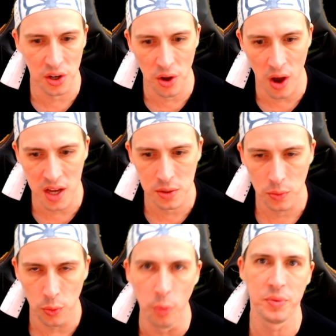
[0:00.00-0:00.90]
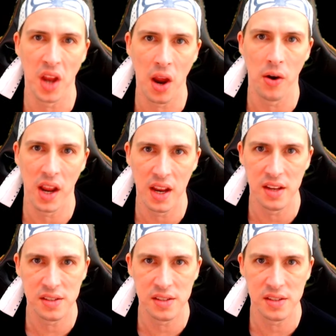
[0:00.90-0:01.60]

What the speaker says: guys. Oop, there it is.